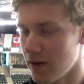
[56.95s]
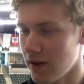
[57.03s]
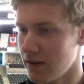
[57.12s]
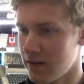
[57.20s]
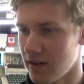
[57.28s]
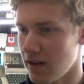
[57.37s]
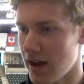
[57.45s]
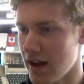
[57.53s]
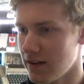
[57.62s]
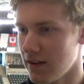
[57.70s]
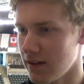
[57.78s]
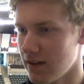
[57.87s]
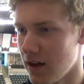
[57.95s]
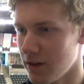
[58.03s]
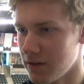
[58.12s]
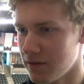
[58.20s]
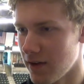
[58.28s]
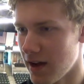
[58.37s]
and see
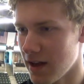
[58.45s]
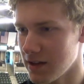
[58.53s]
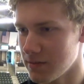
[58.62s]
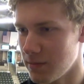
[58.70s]
18,000 fans.